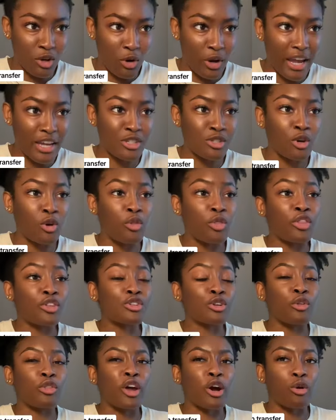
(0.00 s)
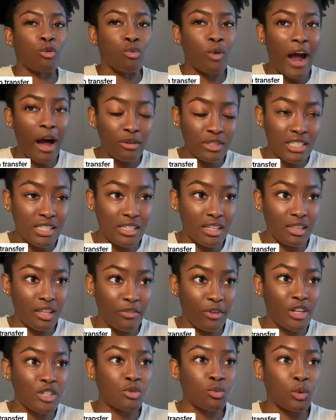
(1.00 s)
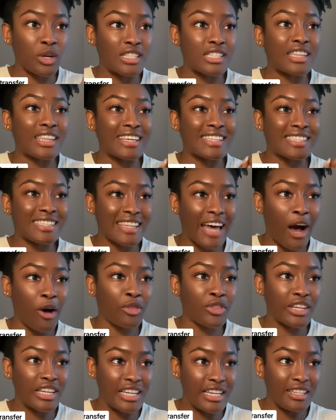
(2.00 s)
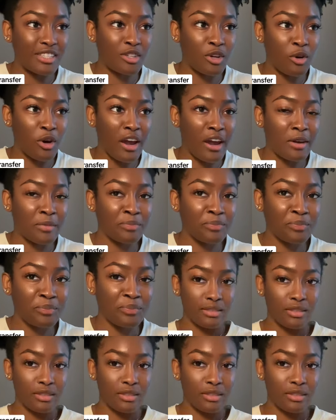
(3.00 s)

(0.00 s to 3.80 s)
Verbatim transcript: okay? So their route to deliverance was the southeast, okay?